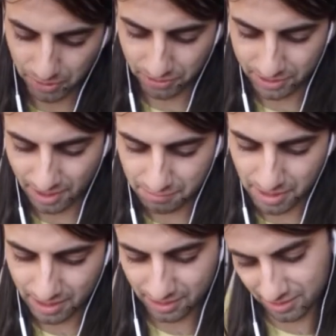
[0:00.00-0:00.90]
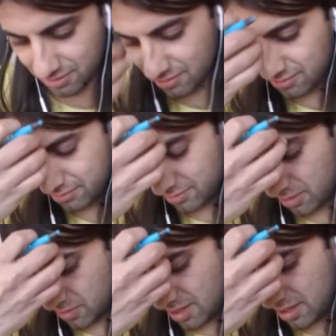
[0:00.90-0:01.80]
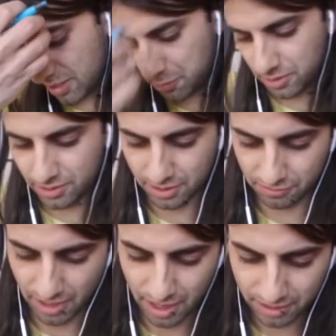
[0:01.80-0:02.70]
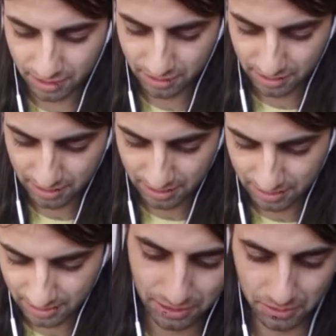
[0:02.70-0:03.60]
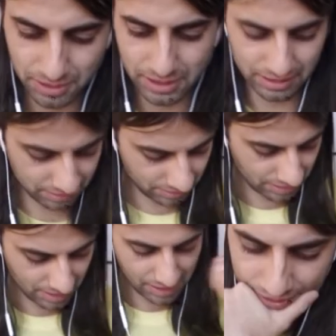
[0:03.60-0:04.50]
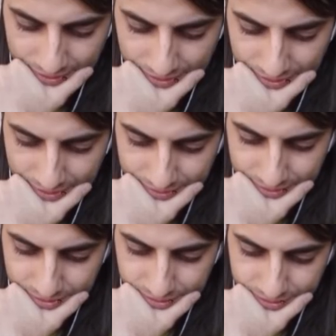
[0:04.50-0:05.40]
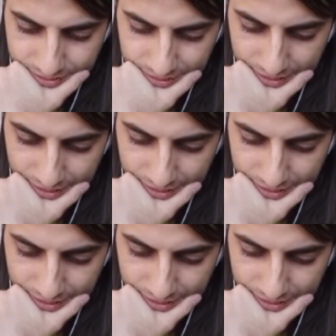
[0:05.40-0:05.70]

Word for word: Ice Spirits, not bad. You have nine Ice Spirits in the Valk? Here, let's go on in. Okay, this